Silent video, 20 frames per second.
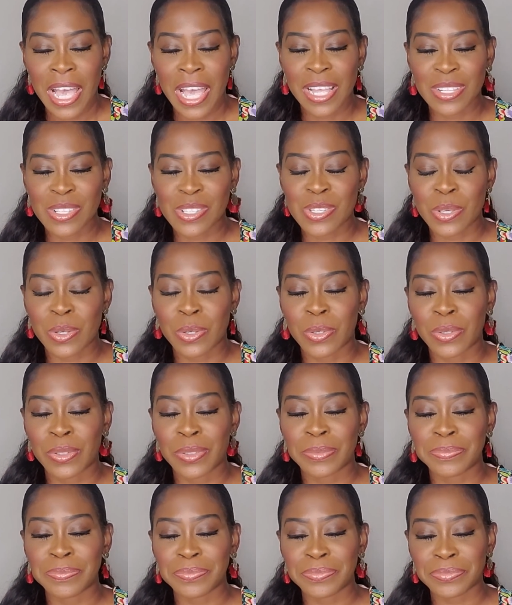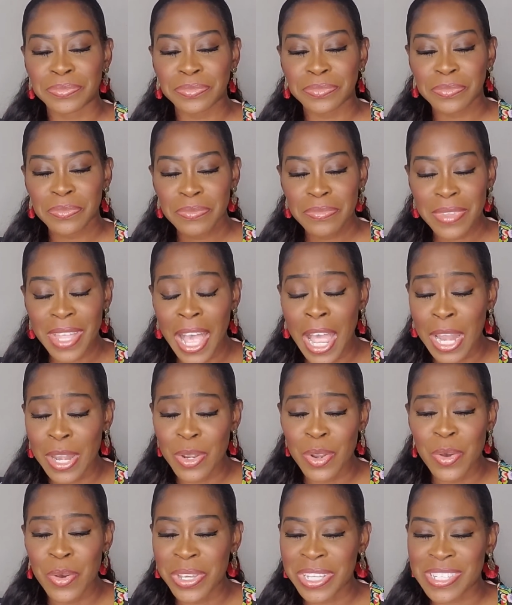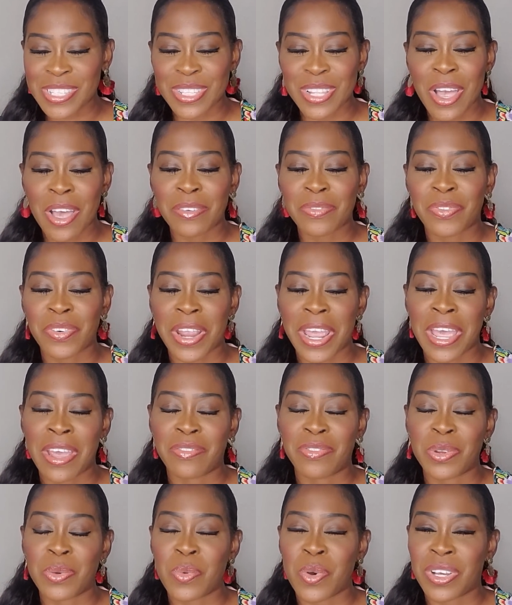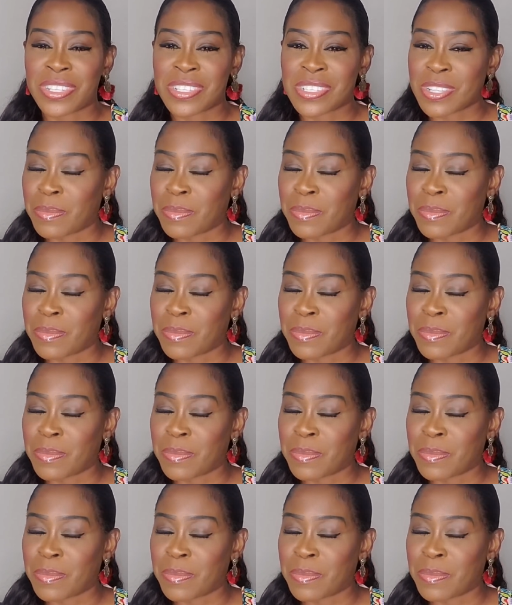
And so I know it's not for everyone.